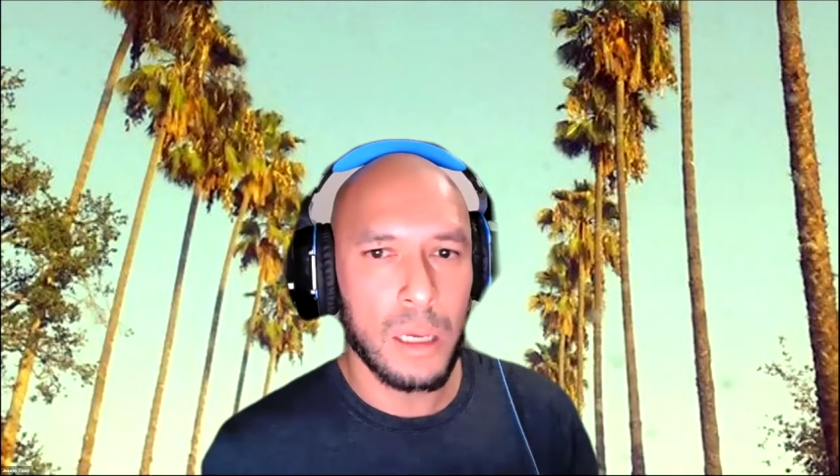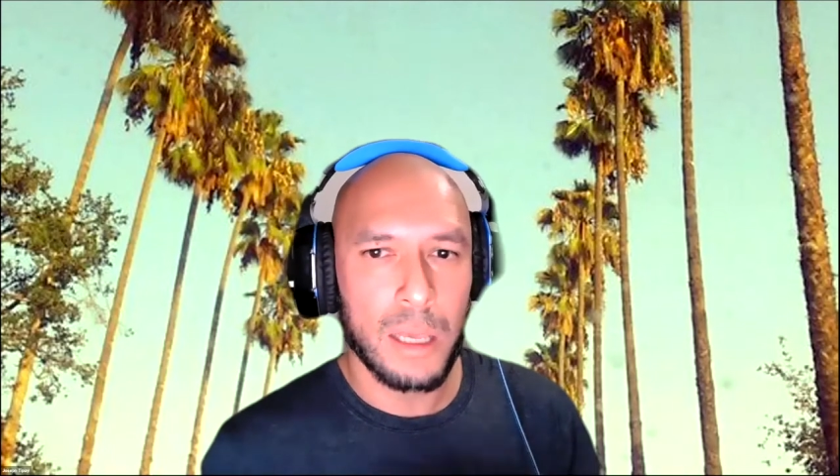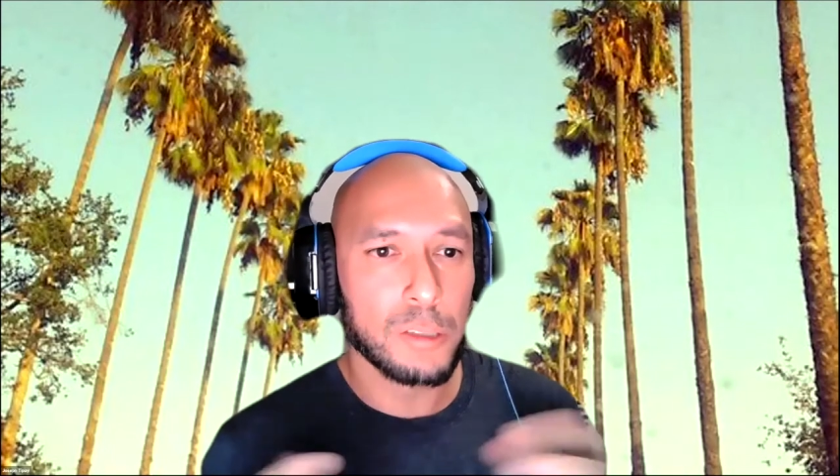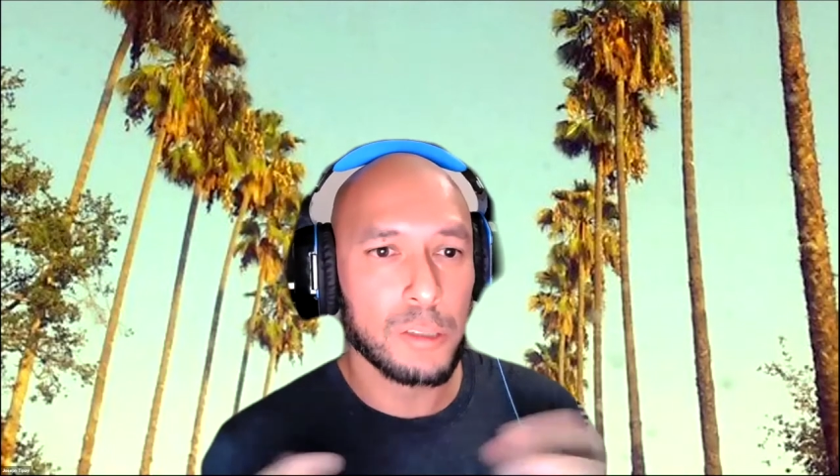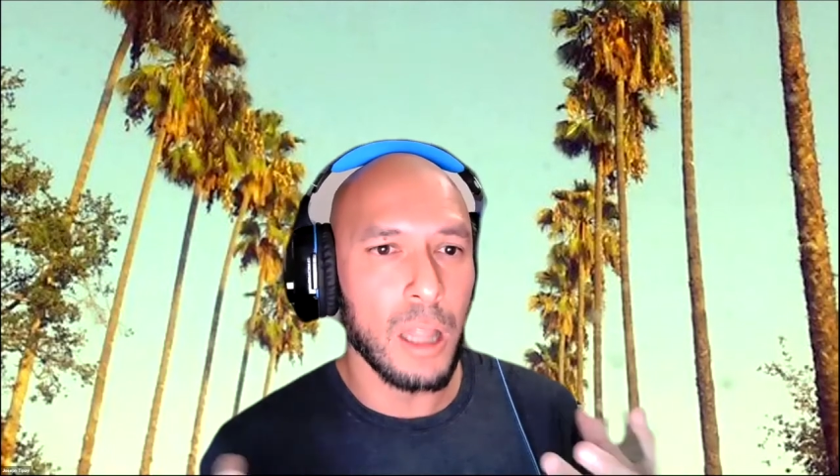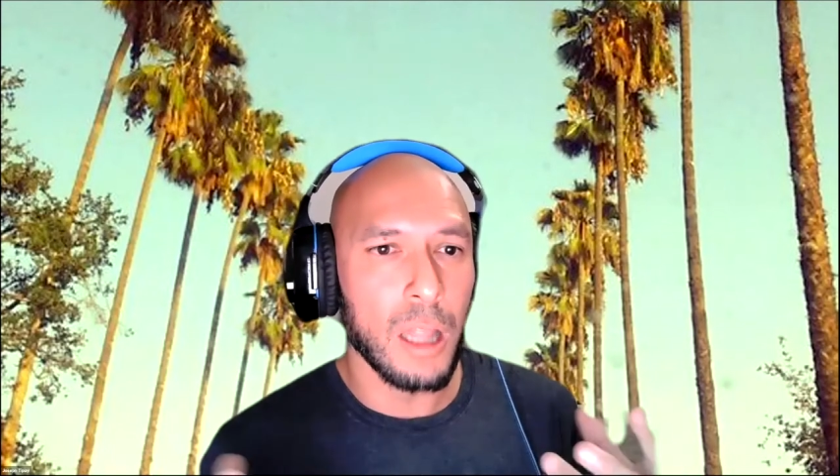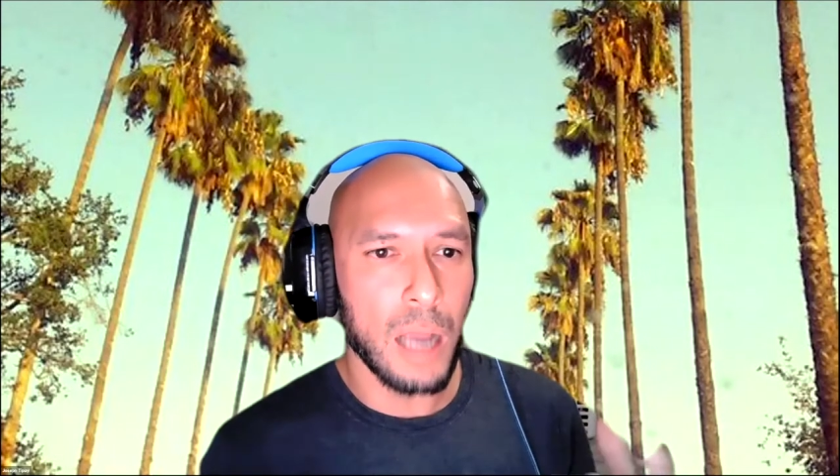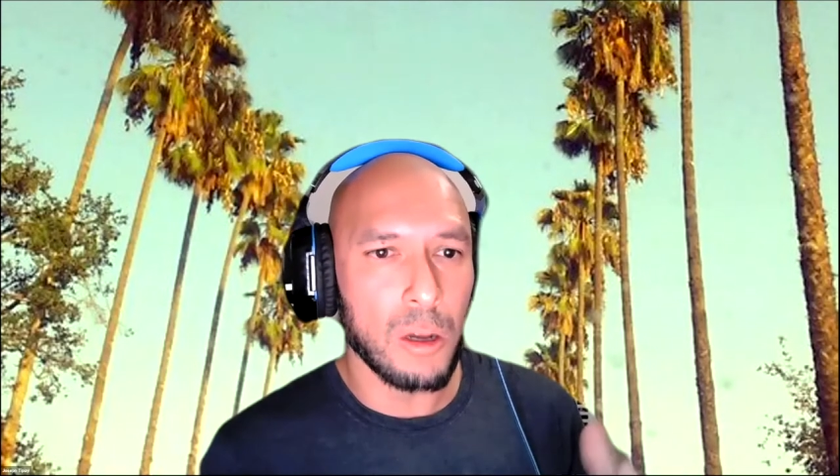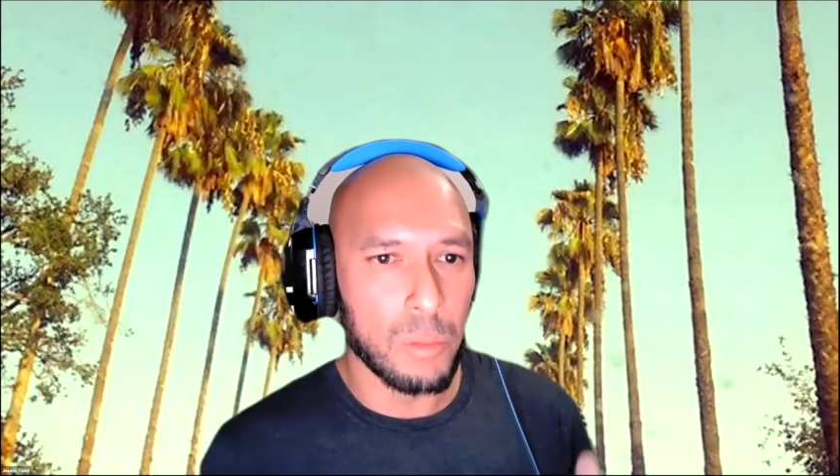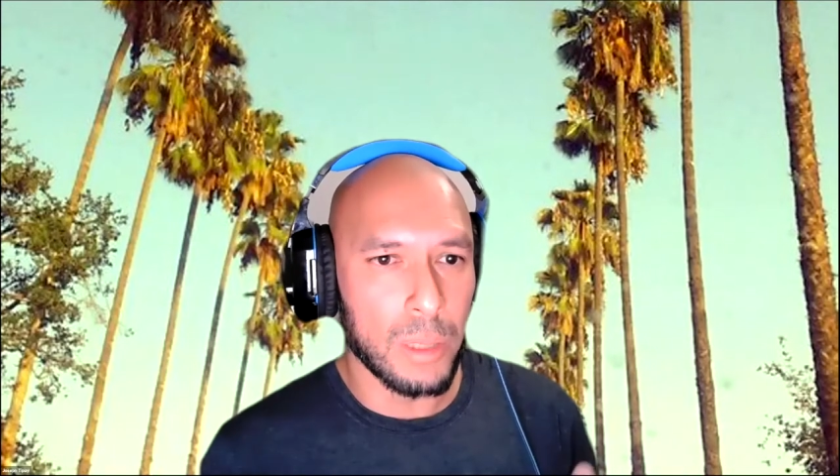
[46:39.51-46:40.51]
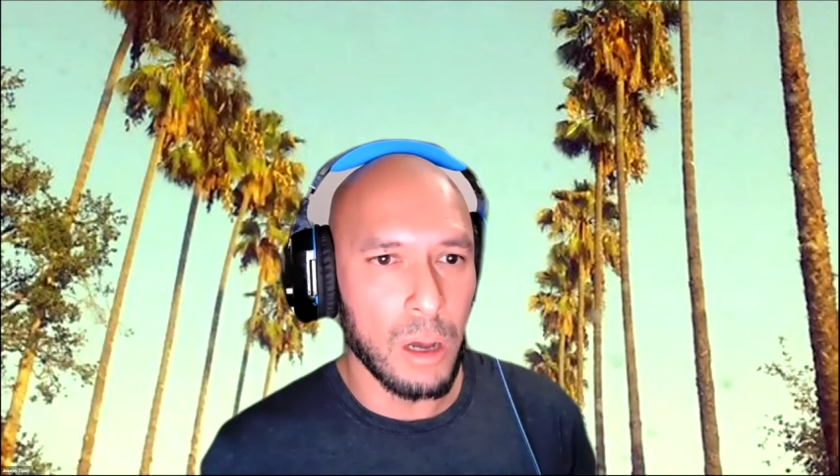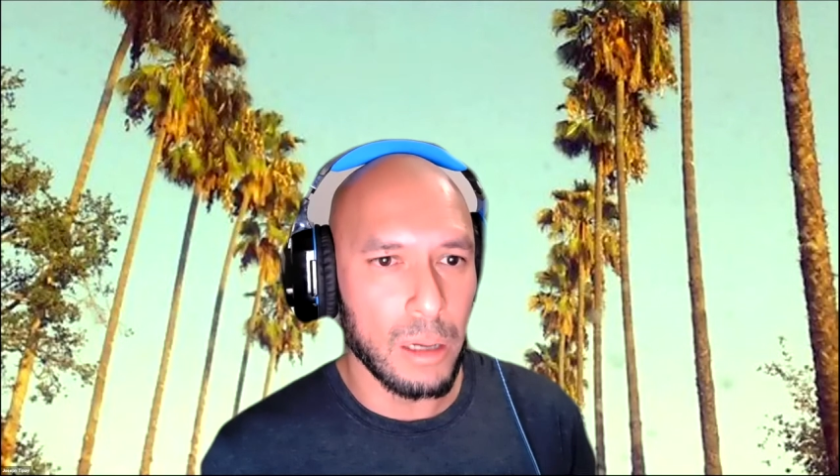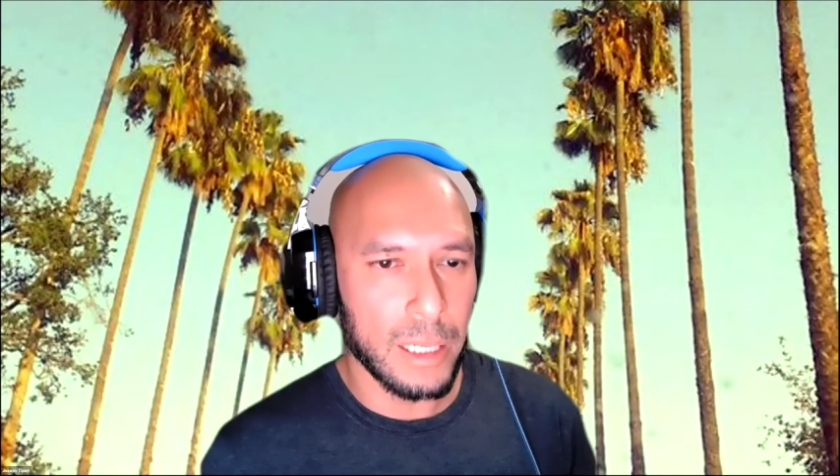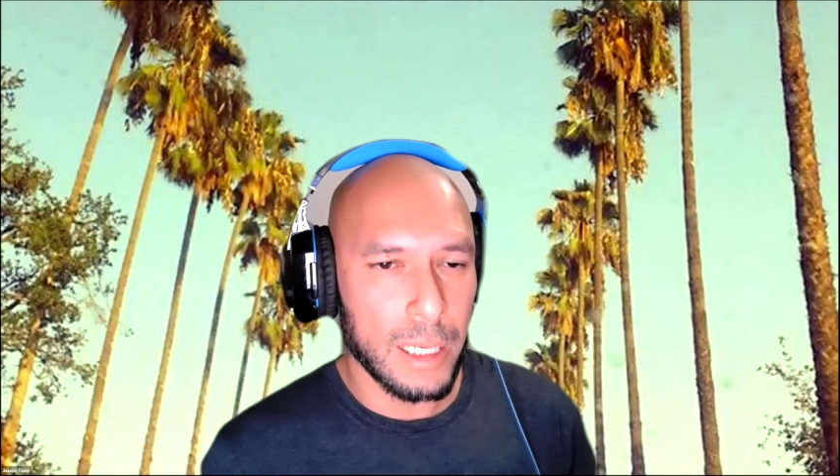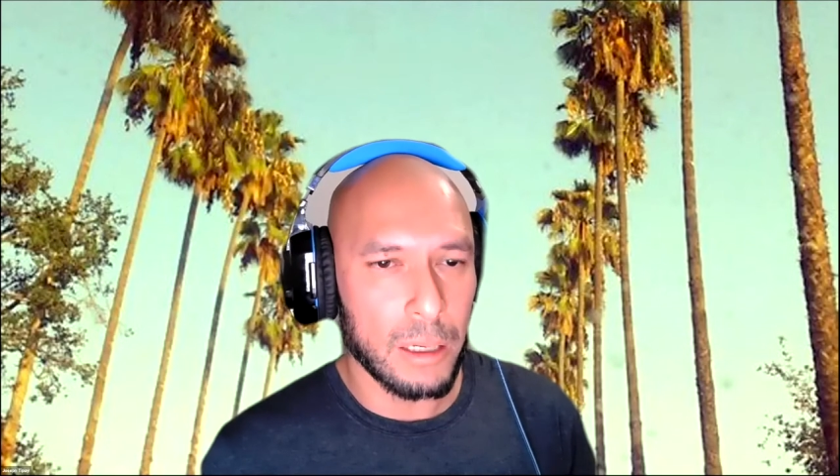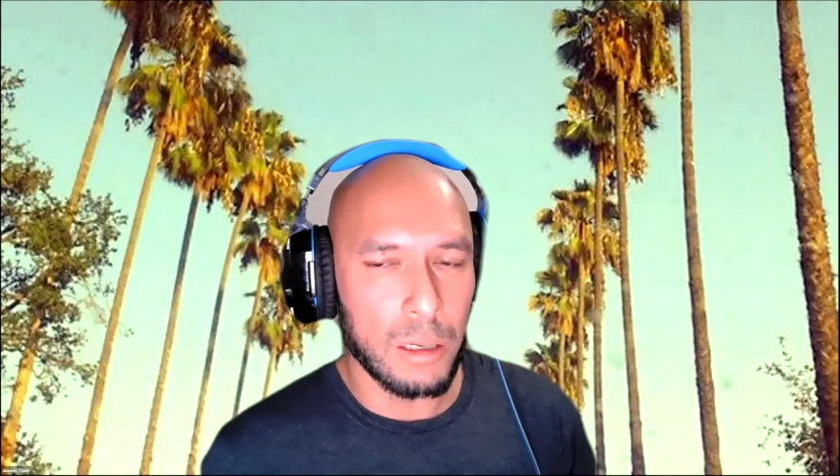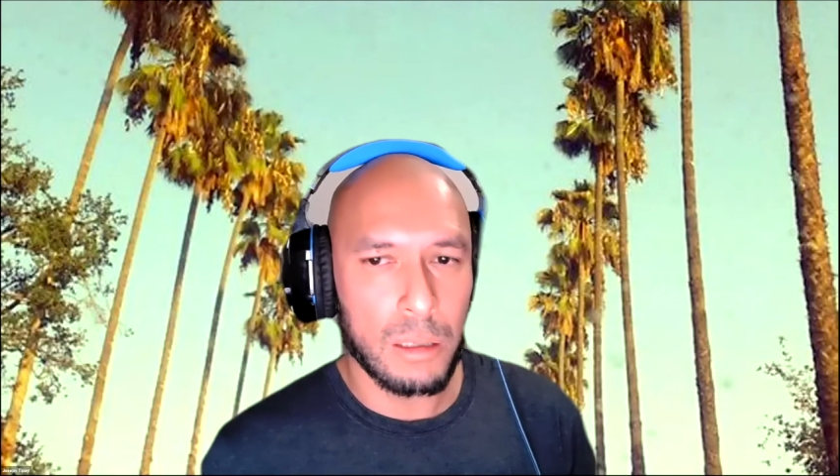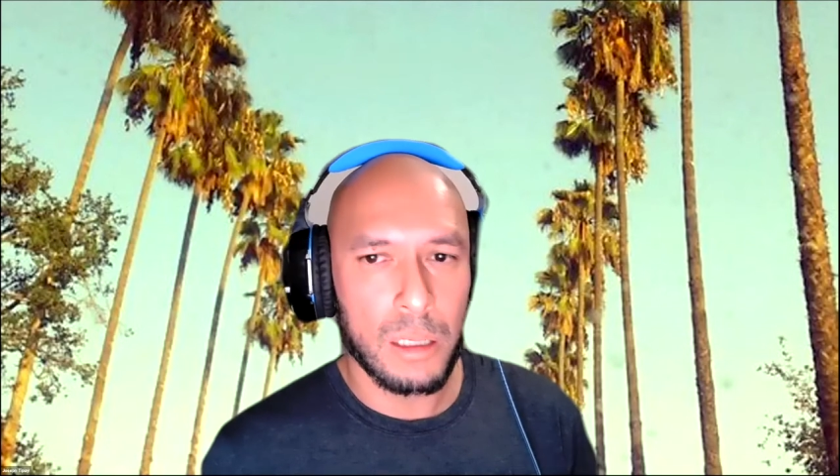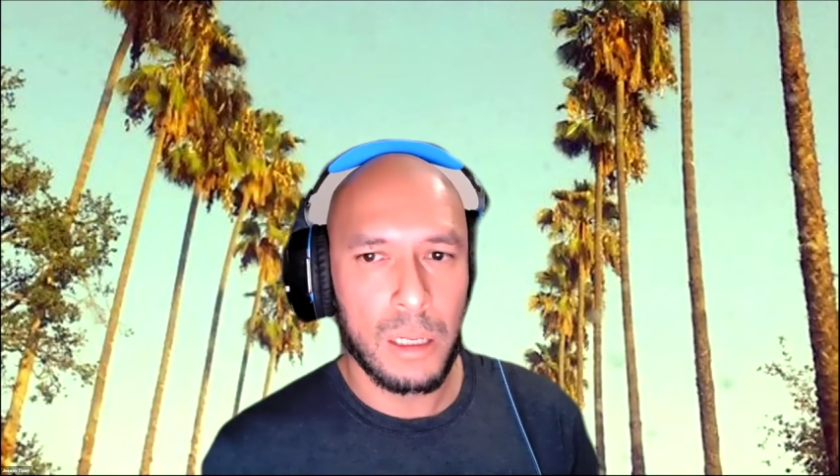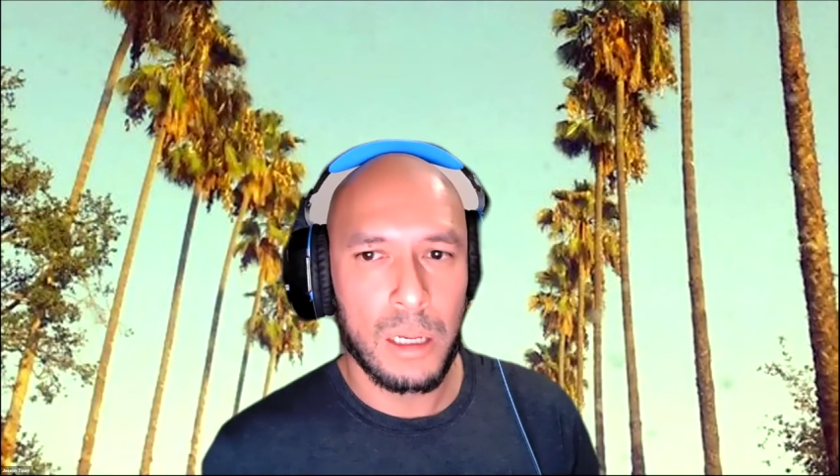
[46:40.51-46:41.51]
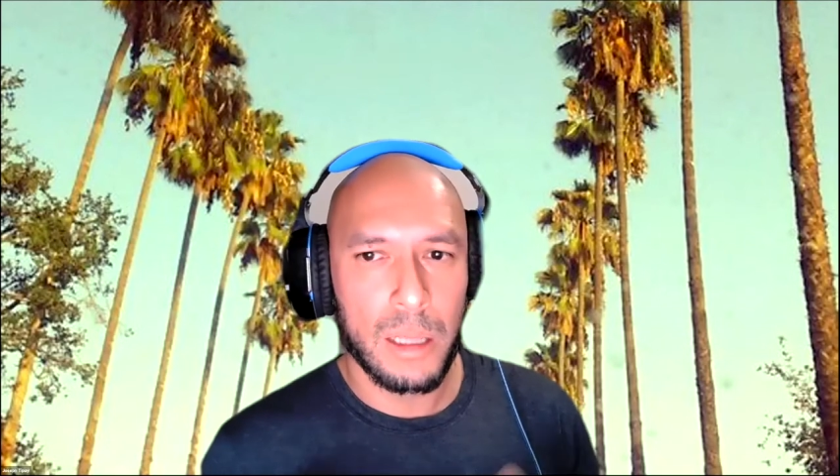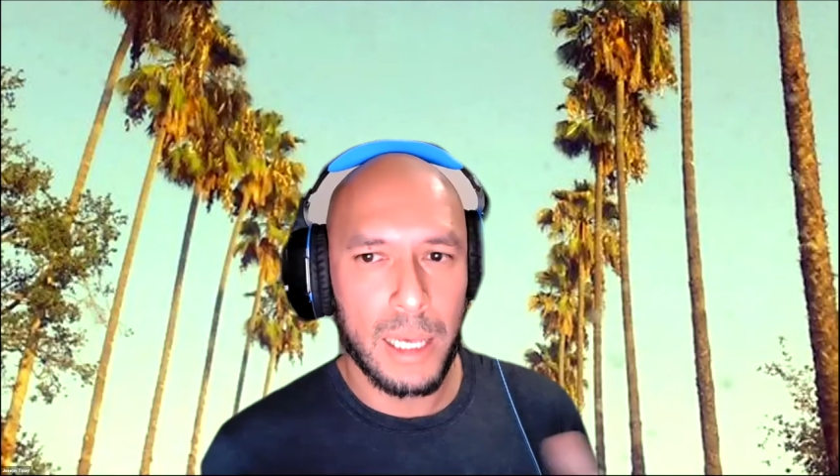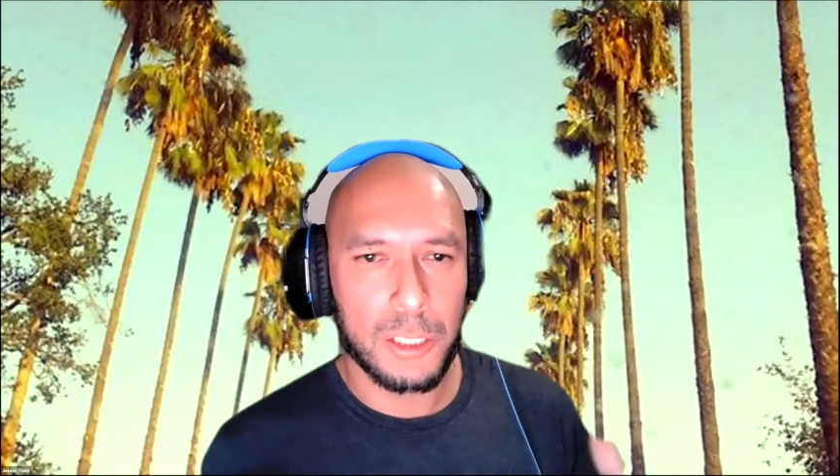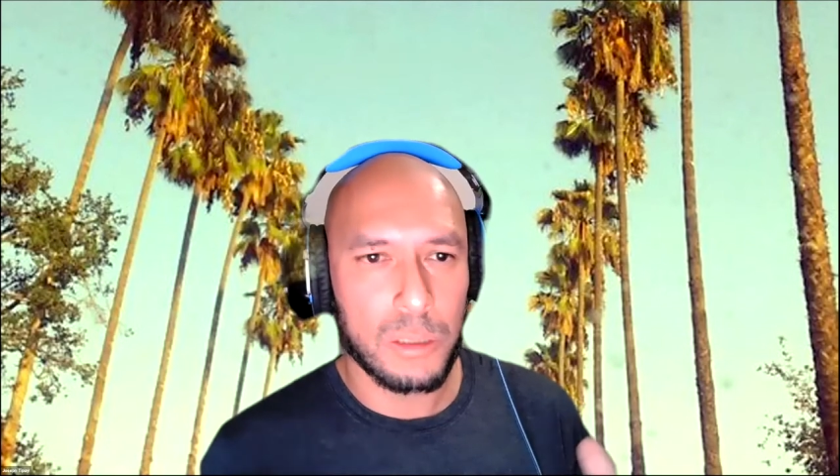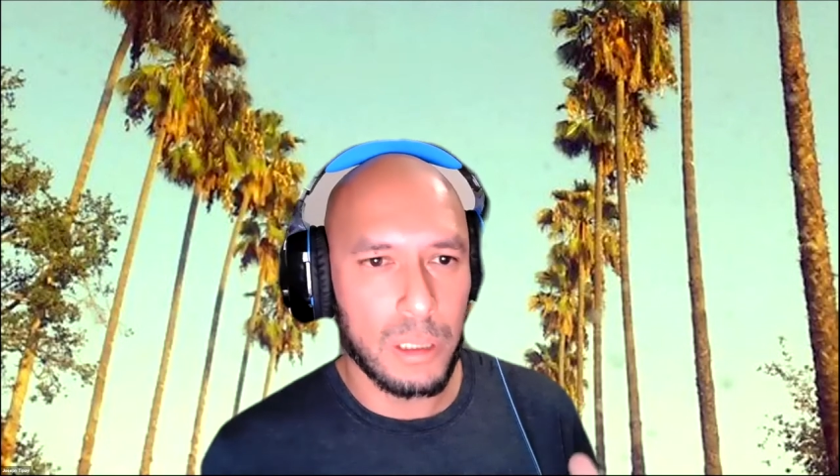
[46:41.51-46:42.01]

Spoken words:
there's a lot going on here that you